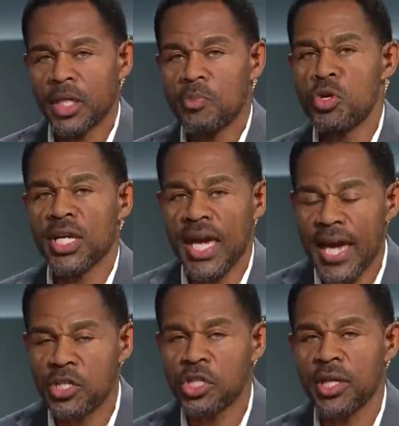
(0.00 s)

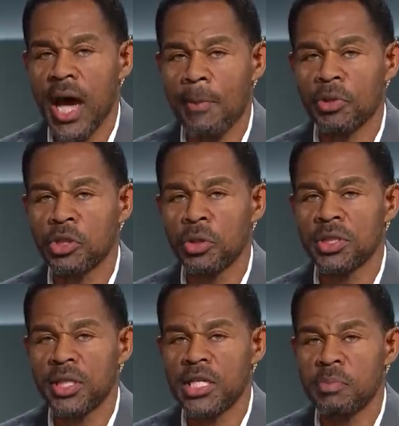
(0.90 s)
communication
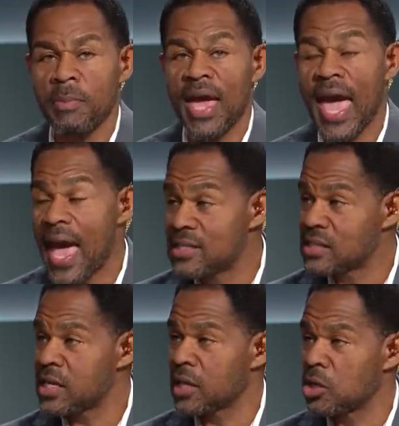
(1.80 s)
opportunities, maybe hand
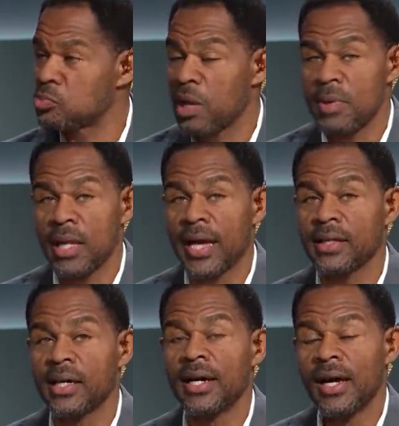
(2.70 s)
signals, maybe like
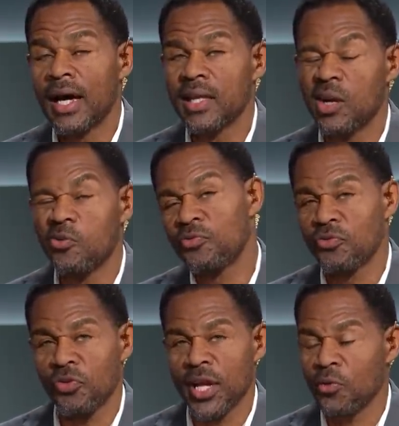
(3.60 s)
a little
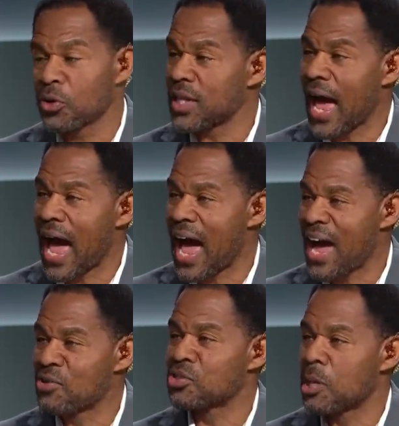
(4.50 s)
flick with the
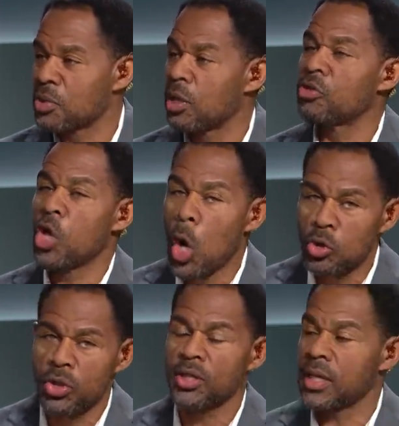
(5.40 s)
eye or something.
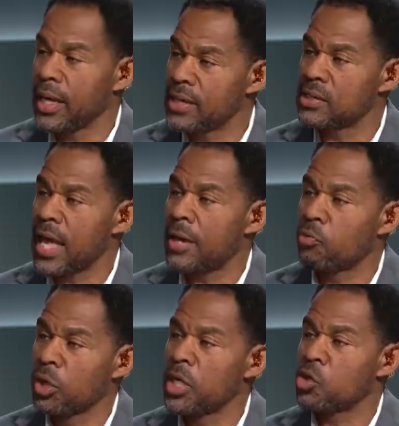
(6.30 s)
Those are the things that
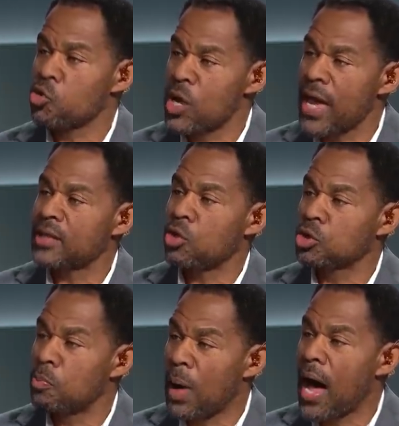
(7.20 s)
really create
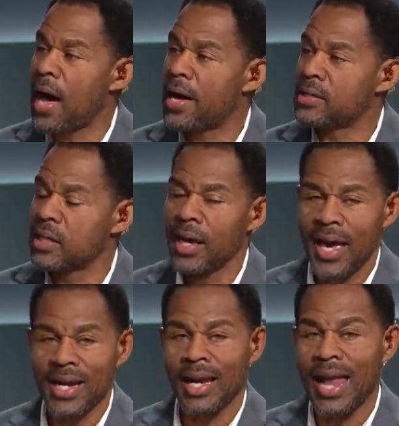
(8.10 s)
those bonds
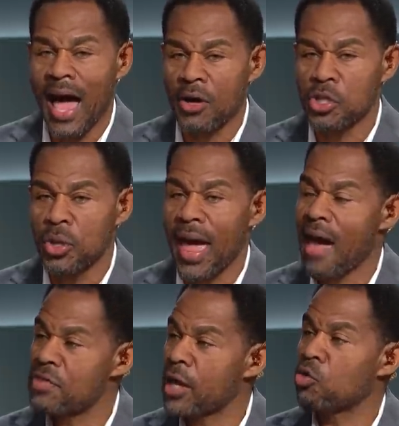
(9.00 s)
and allow you to
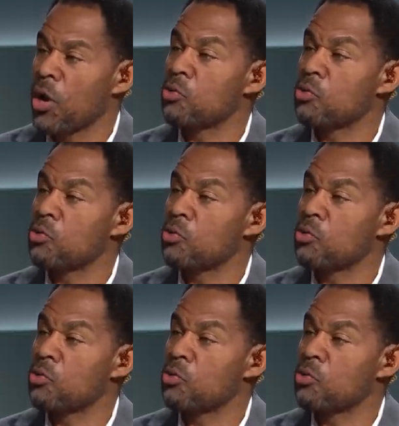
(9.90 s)
have that great